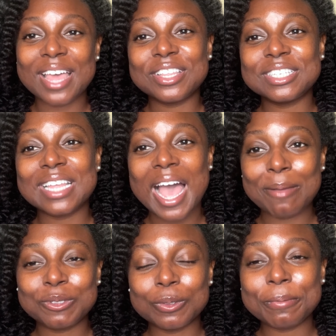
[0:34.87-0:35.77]
And this is
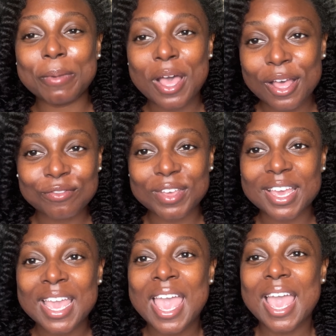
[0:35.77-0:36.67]
absolutely
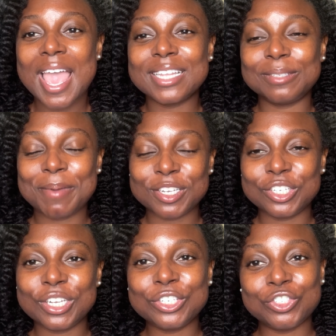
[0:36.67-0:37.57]
perfect,
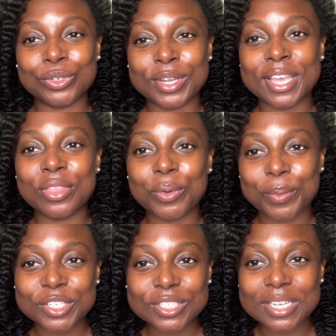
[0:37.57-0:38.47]
especially during the
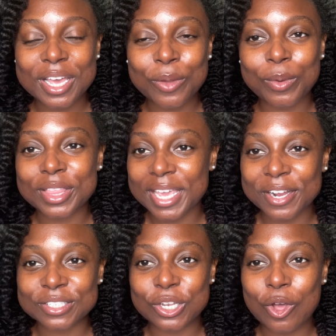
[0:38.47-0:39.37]
winter time where the
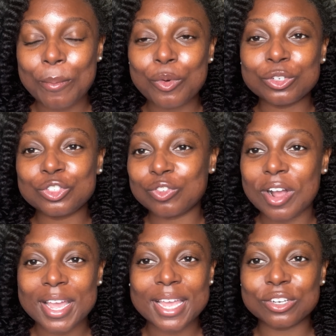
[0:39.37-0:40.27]
air is a lot more
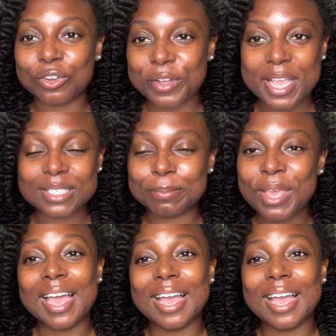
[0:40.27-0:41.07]
dry and crisp.